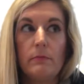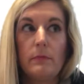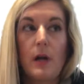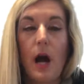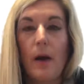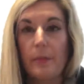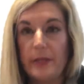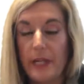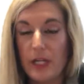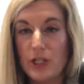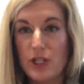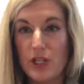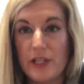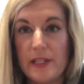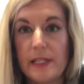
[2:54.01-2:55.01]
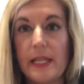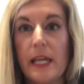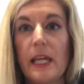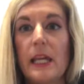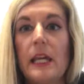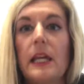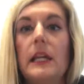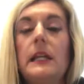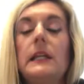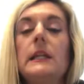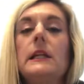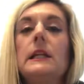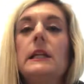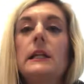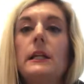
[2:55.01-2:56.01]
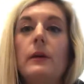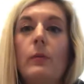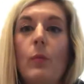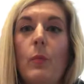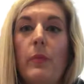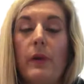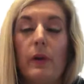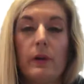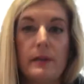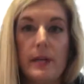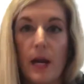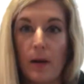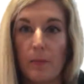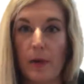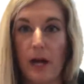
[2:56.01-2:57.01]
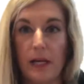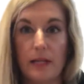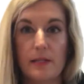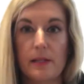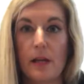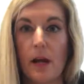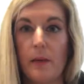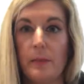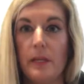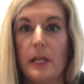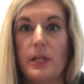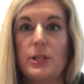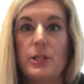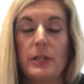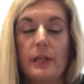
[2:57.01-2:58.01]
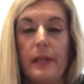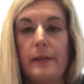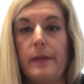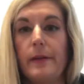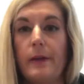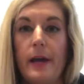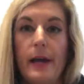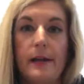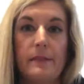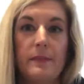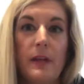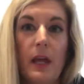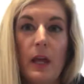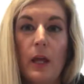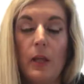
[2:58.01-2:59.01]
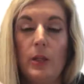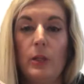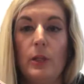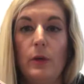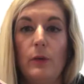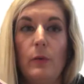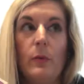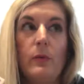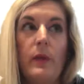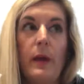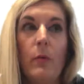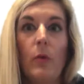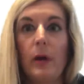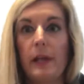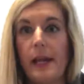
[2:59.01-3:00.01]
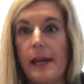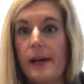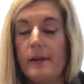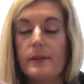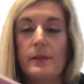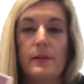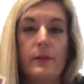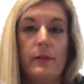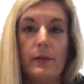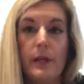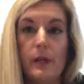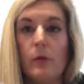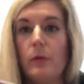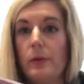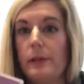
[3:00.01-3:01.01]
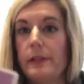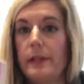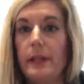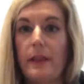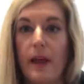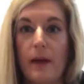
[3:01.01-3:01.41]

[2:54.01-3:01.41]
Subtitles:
combination skin, their entire body's combination, like they'll have, you know, they work out, so they'll get oily.